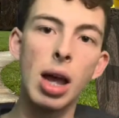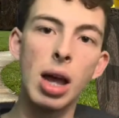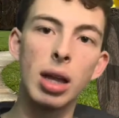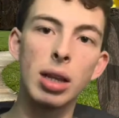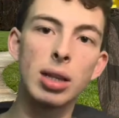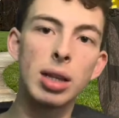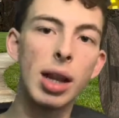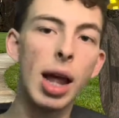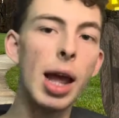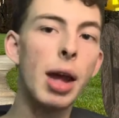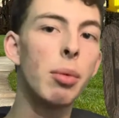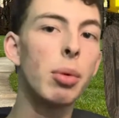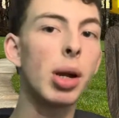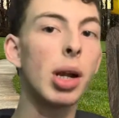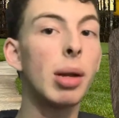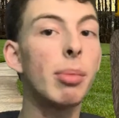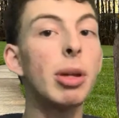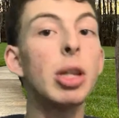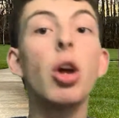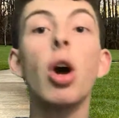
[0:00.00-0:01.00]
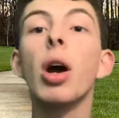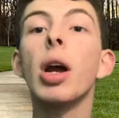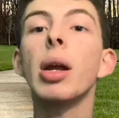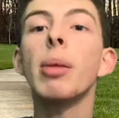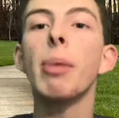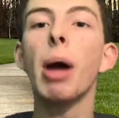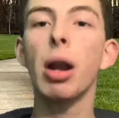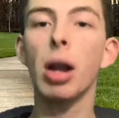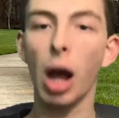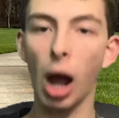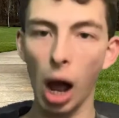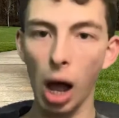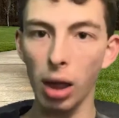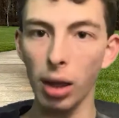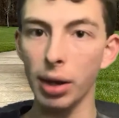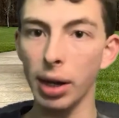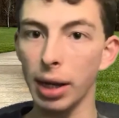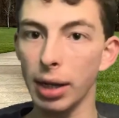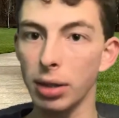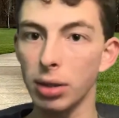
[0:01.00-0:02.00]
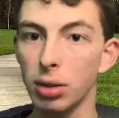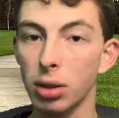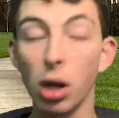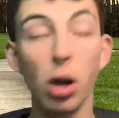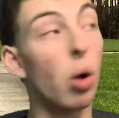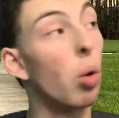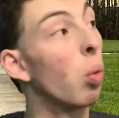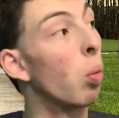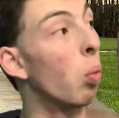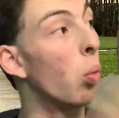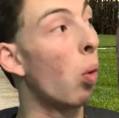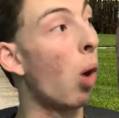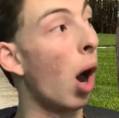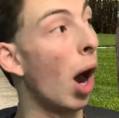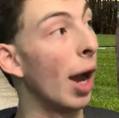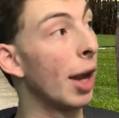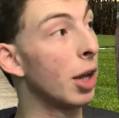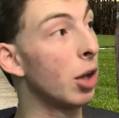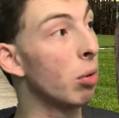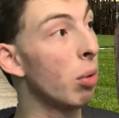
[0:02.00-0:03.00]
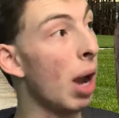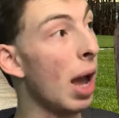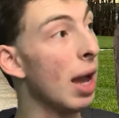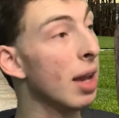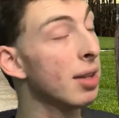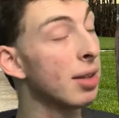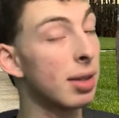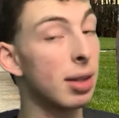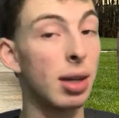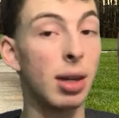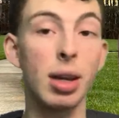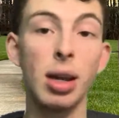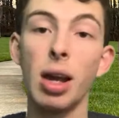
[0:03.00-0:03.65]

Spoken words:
today we're going to be talking about holidays. Why, you ask?